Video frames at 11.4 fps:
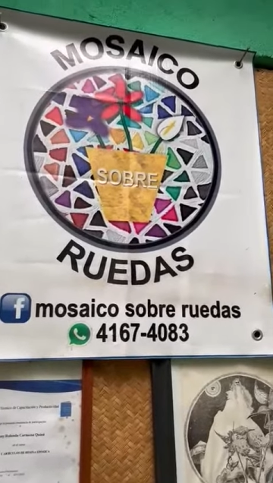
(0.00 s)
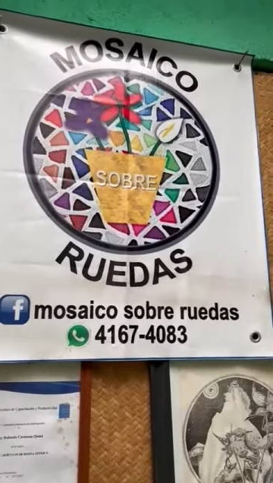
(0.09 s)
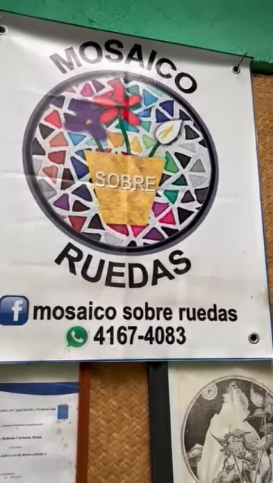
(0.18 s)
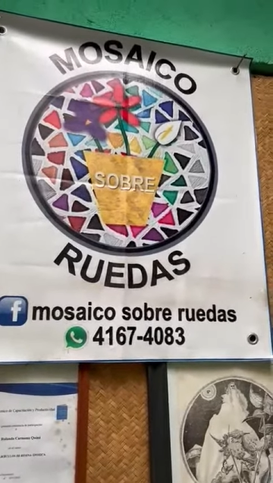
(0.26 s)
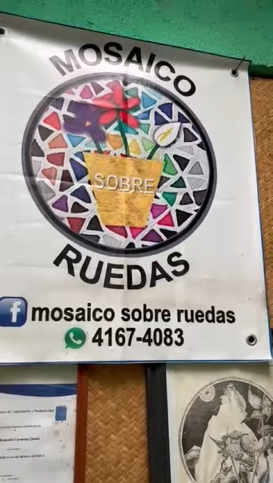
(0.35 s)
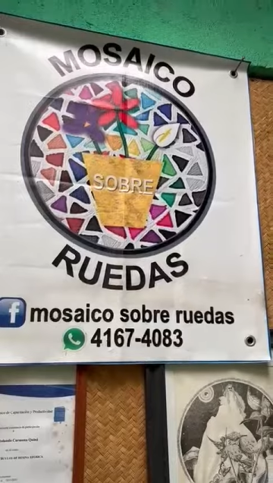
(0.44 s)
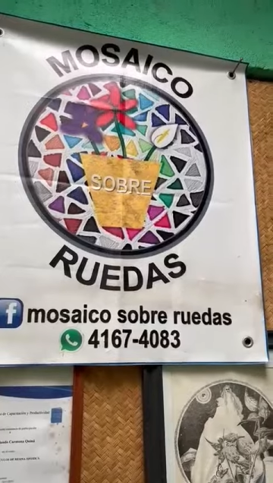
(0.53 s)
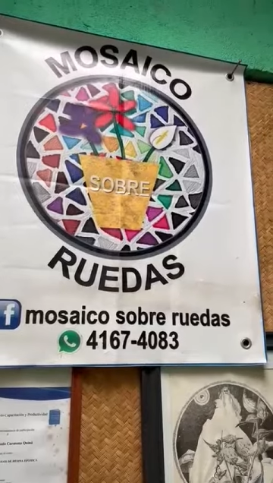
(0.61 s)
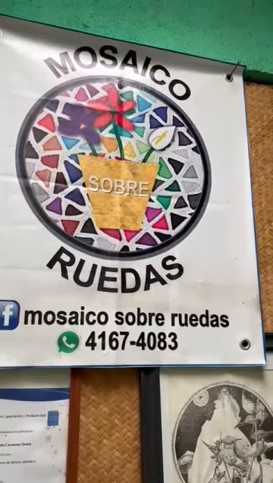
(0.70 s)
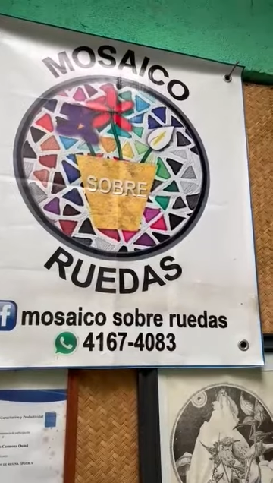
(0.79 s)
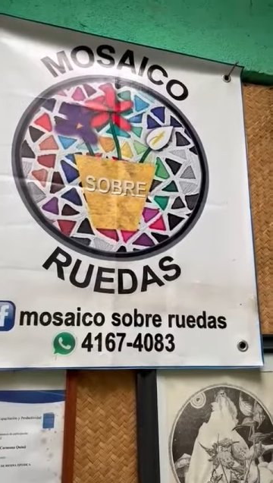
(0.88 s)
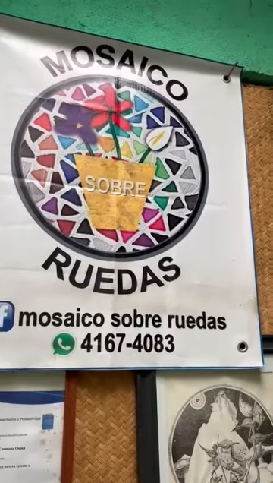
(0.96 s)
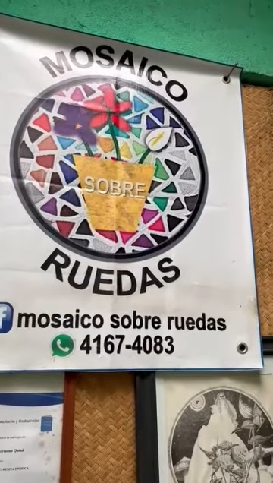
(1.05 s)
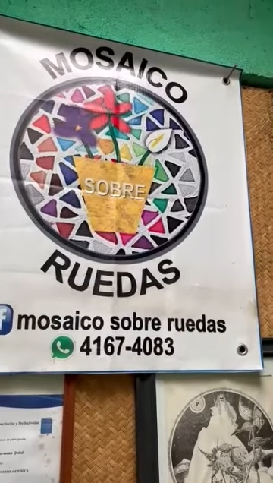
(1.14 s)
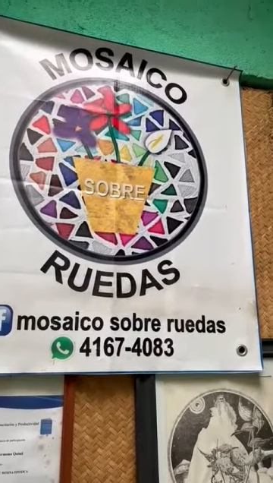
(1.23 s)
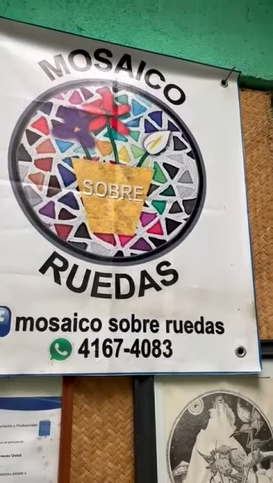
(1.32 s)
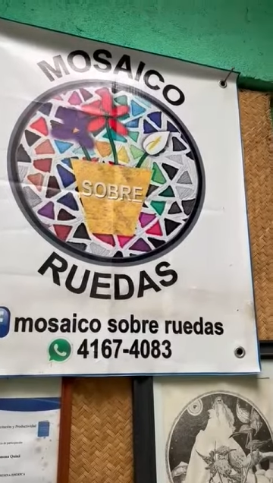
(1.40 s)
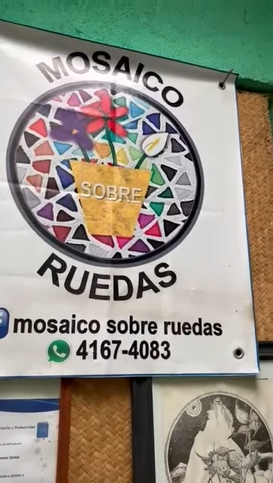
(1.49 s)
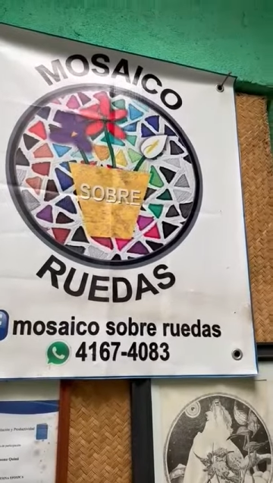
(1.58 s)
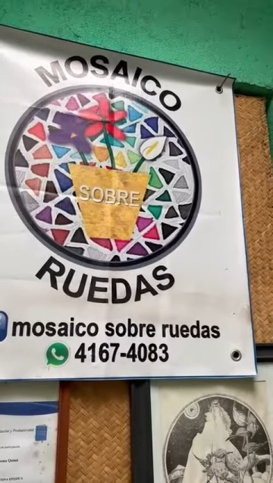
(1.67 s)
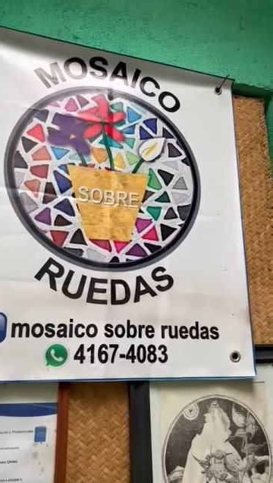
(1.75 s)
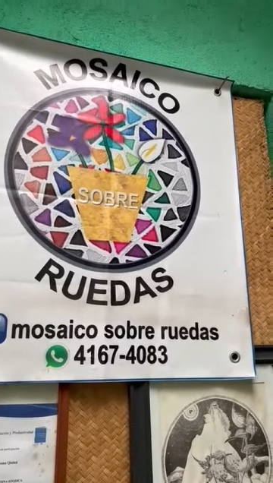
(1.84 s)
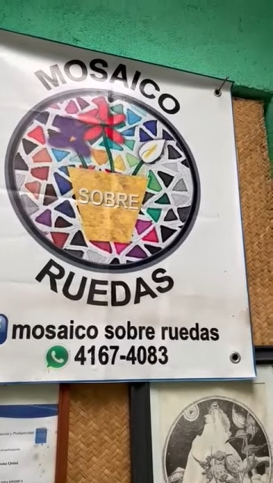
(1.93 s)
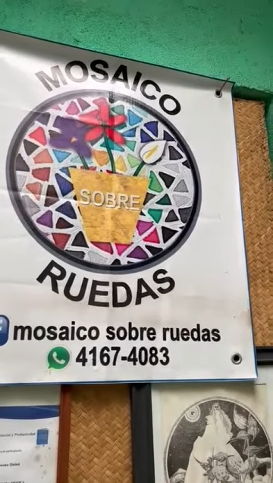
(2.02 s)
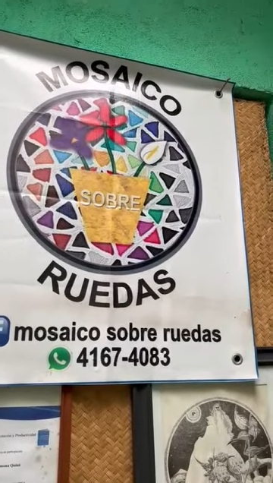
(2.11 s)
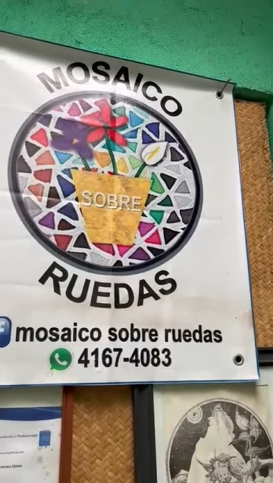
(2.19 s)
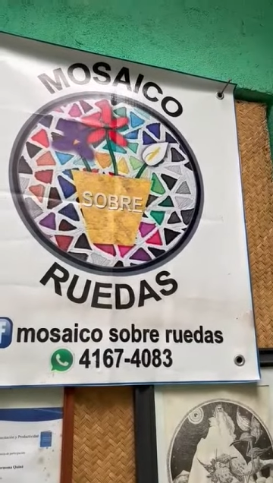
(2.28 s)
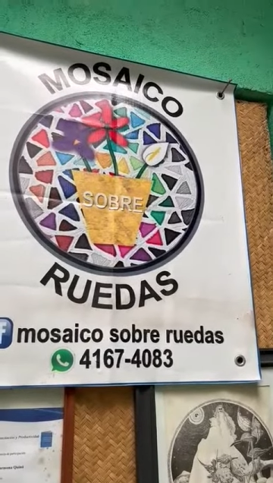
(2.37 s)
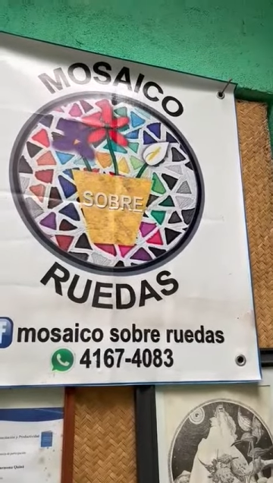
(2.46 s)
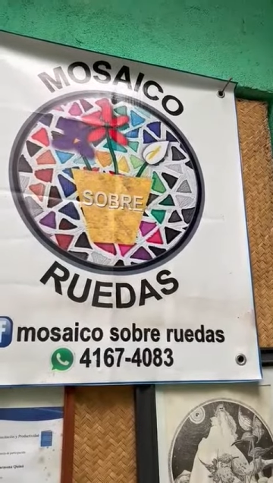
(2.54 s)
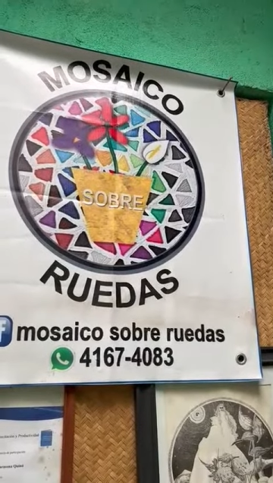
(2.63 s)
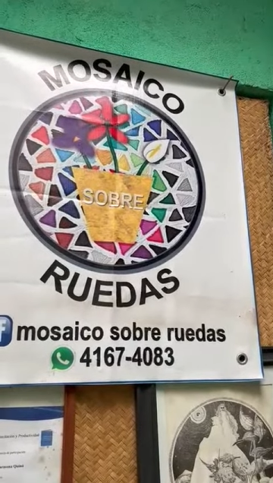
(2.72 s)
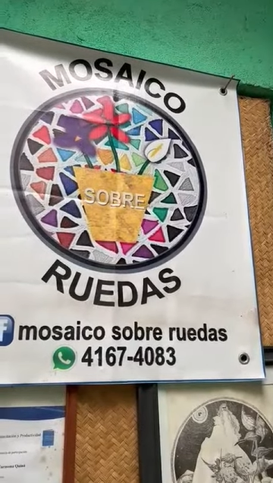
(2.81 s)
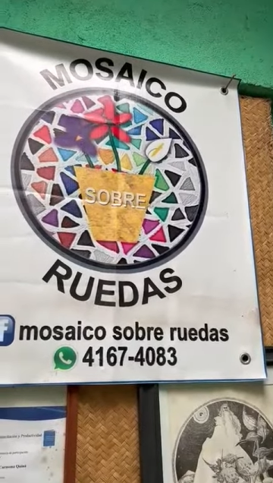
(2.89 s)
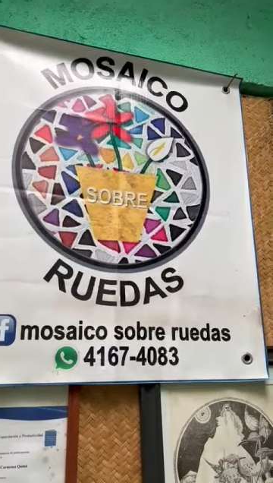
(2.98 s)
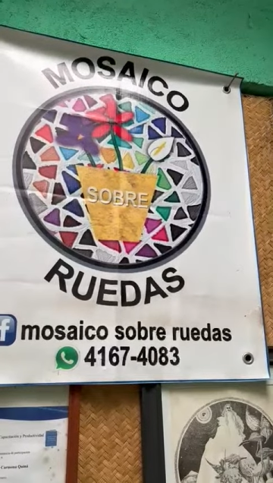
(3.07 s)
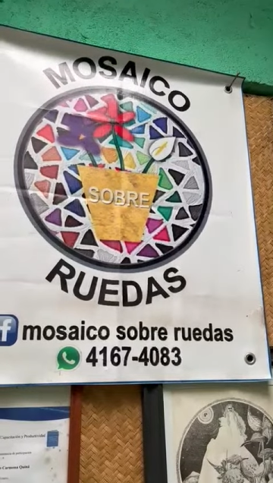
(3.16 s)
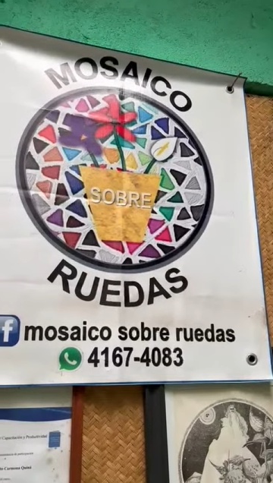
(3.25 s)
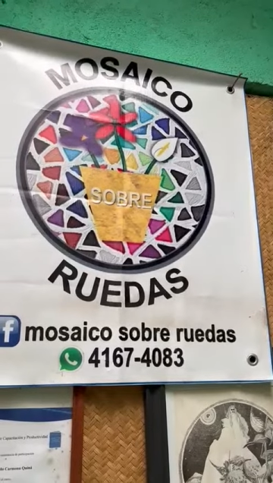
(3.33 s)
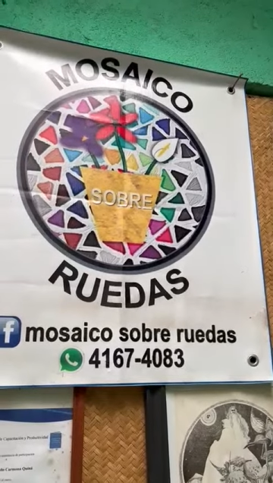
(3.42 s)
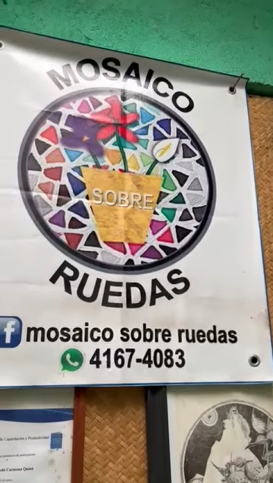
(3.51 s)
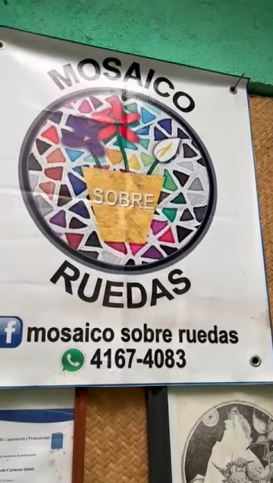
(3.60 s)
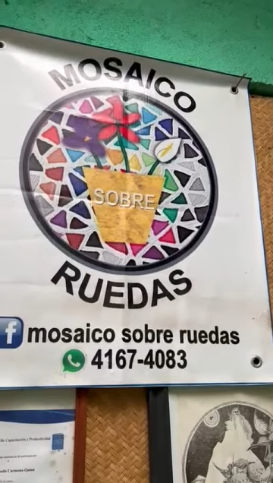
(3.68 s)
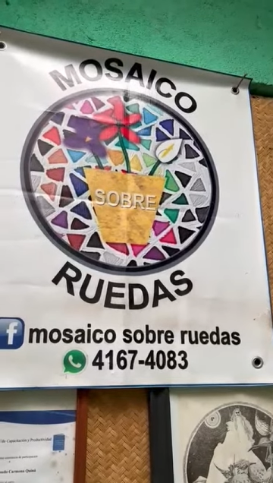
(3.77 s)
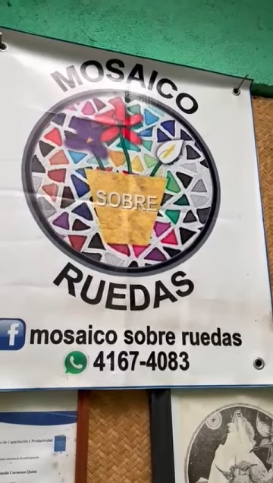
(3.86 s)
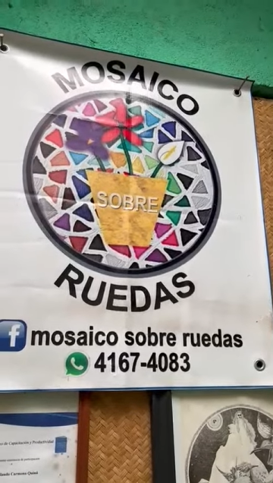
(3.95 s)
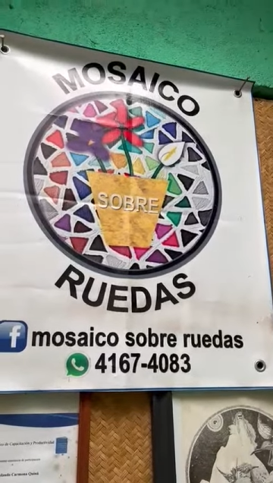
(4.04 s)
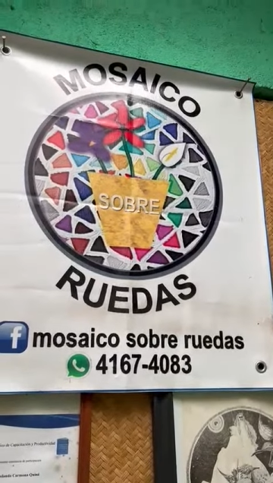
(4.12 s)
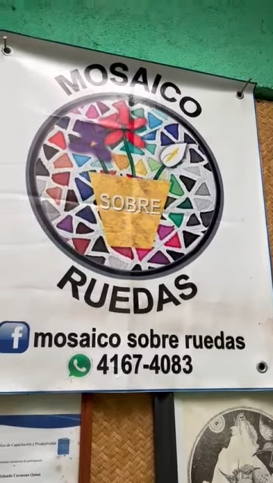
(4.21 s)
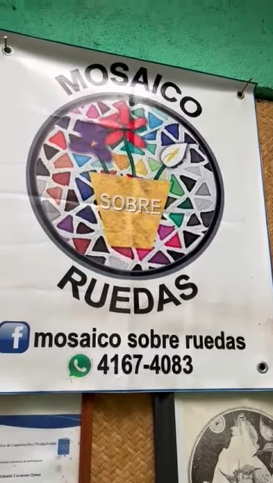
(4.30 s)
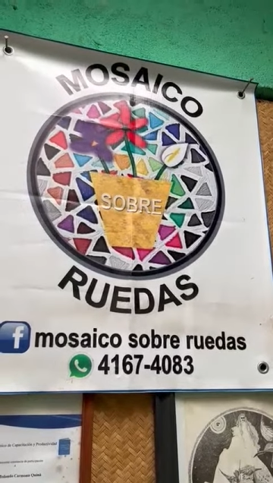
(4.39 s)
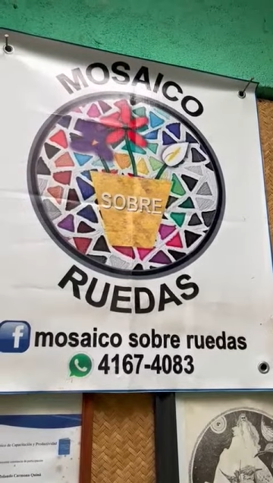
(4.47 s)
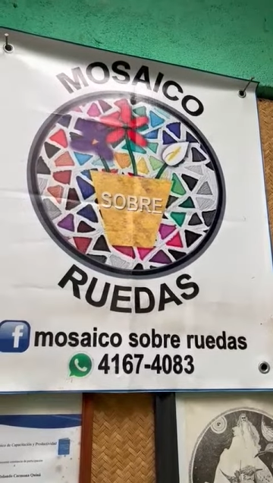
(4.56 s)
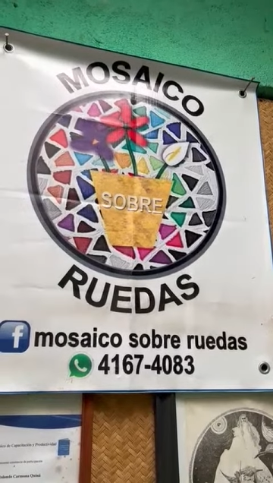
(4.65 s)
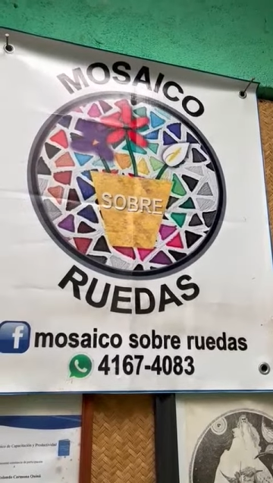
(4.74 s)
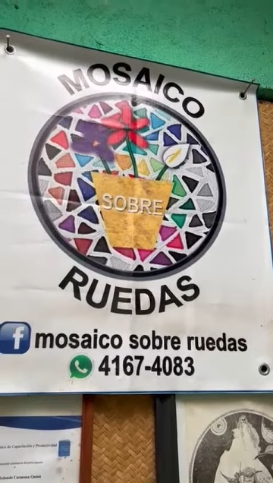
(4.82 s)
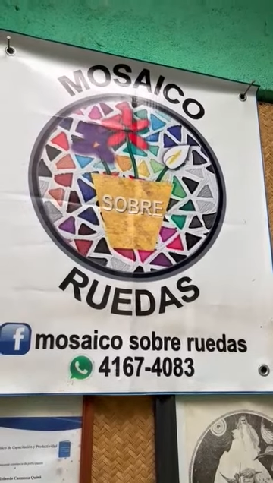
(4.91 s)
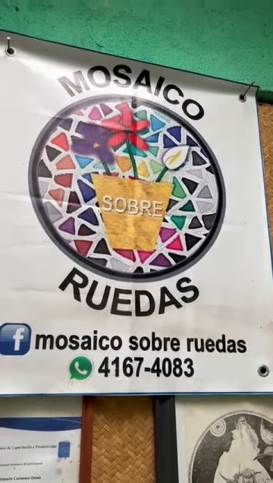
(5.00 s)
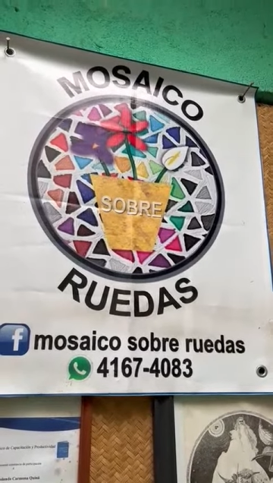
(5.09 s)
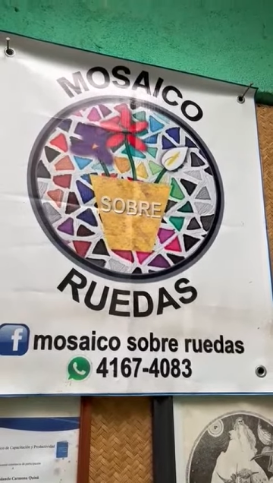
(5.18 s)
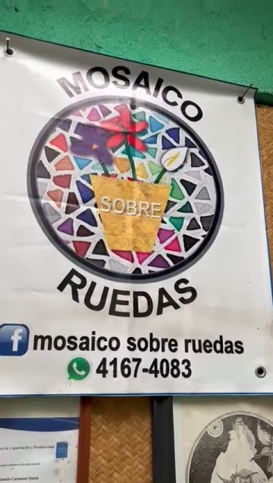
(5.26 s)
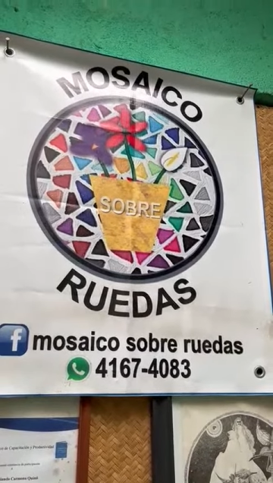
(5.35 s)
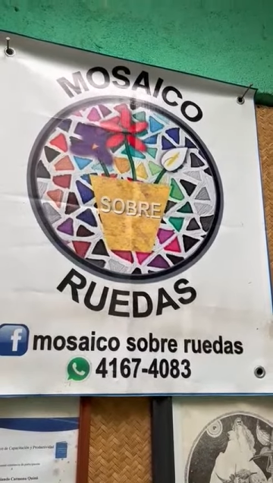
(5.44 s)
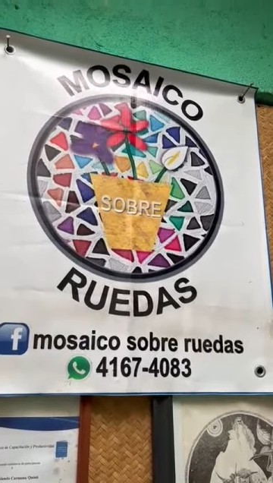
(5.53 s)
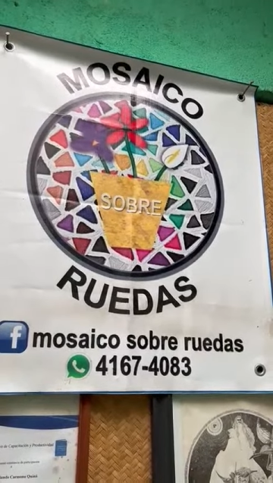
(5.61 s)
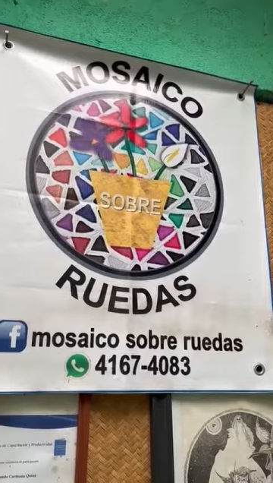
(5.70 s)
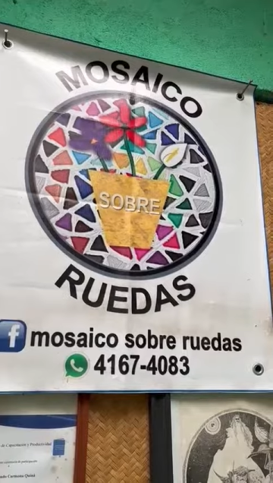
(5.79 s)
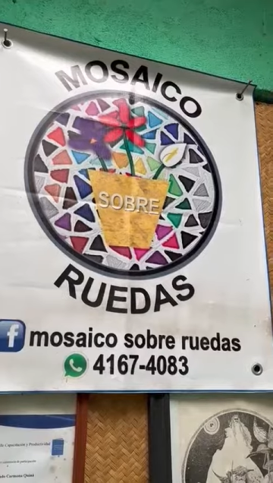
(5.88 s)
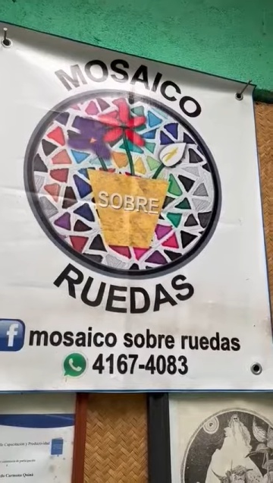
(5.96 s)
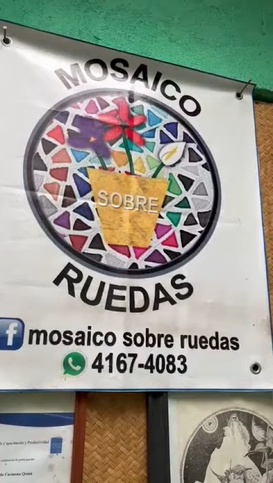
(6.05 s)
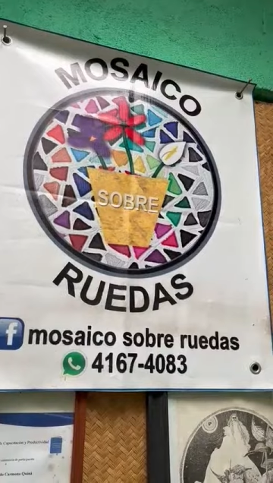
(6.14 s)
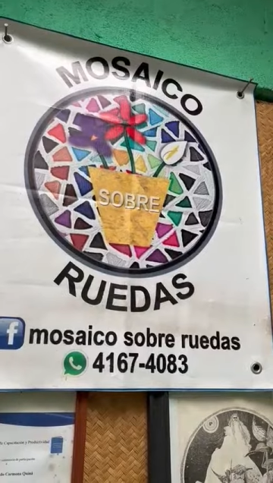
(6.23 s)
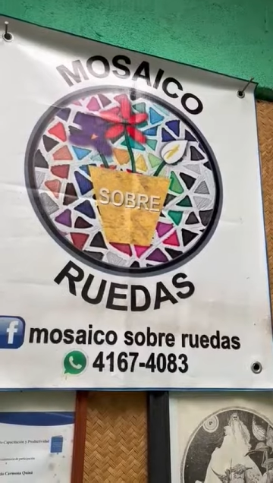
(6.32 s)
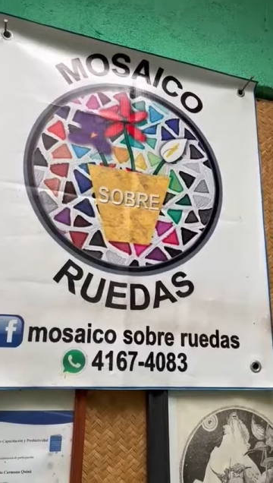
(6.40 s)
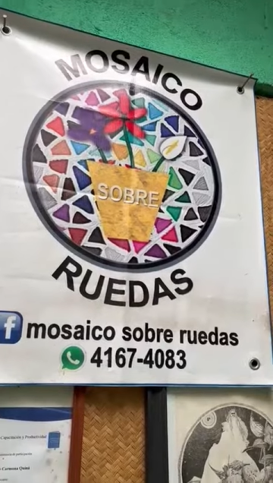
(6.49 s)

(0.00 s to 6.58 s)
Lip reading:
(no speaker visible)